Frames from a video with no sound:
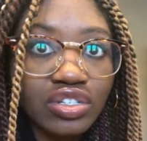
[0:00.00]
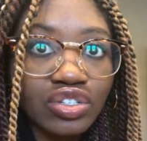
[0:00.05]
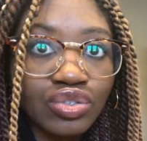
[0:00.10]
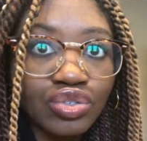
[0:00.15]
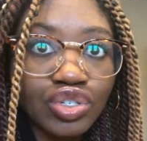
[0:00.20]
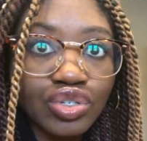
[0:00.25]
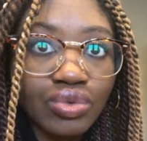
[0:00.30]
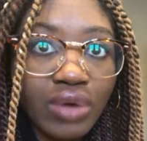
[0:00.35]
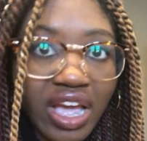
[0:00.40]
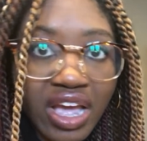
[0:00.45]

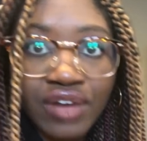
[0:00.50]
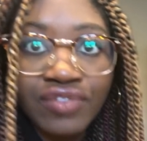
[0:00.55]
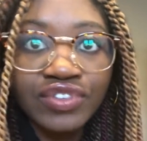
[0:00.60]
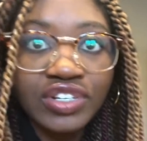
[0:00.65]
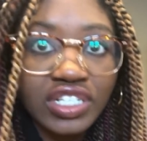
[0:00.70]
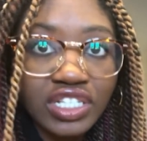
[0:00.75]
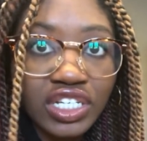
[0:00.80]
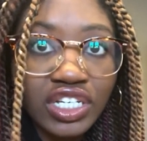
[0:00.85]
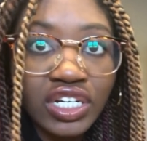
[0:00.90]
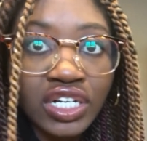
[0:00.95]
you do
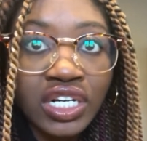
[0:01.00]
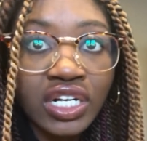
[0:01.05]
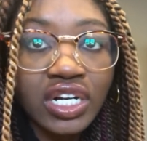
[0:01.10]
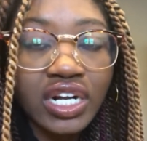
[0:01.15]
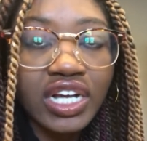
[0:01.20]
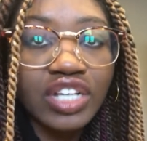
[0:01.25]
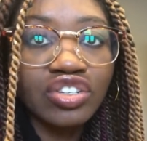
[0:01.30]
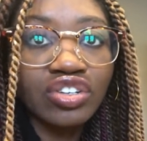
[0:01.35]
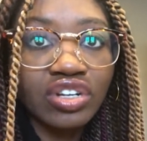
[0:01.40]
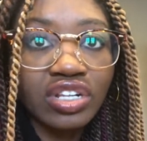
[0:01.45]
every
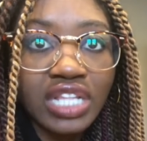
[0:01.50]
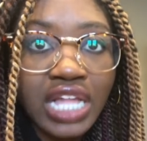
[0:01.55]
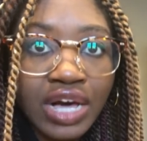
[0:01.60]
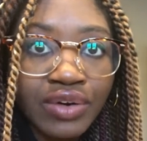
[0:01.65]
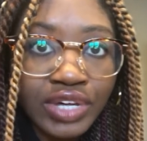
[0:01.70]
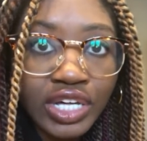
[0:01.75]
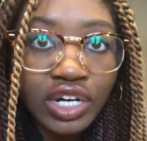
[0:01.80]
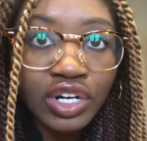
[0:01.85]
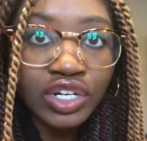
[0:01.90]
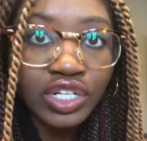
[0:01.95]
year, and you're
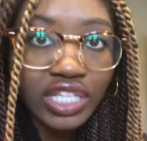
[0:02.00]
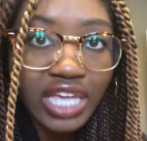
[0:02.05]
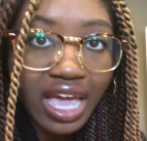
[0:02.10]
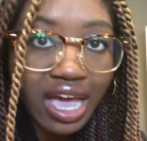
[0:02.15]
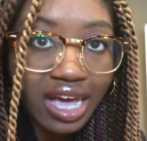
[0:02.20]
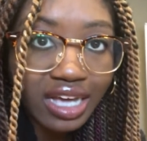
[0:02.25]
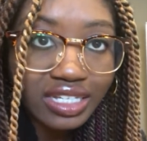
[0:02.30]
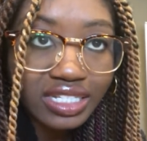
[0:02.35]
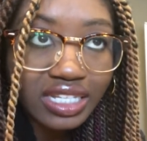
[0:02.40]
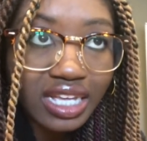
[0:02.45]
allowing early
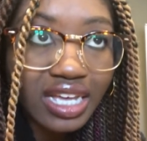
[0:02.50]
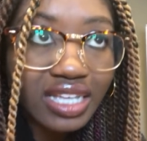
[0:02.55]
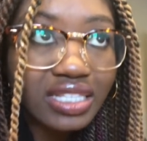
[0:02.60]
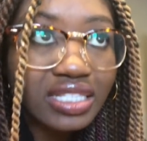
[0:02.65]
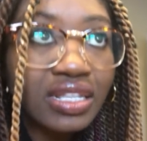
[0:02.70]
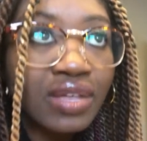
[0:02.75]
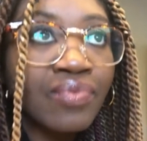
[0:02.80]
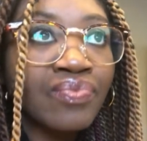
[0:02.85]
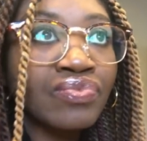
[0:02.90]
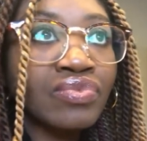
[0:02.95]

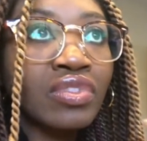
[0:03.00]
access,